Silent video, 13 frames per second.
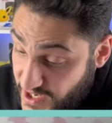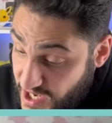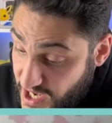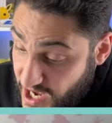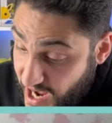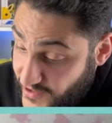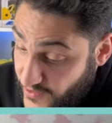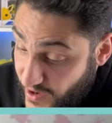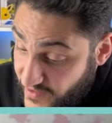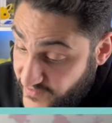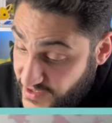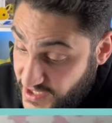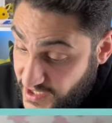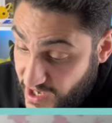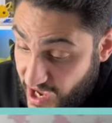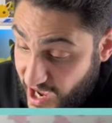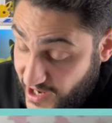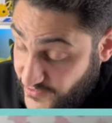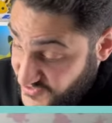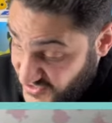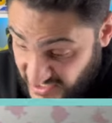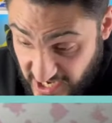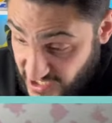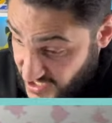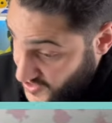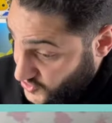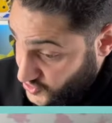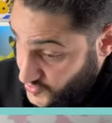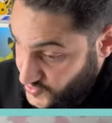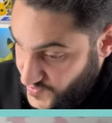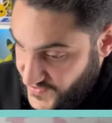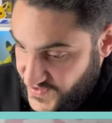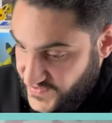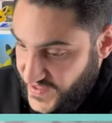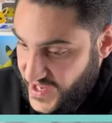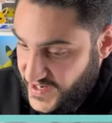I don't see any issues with it, that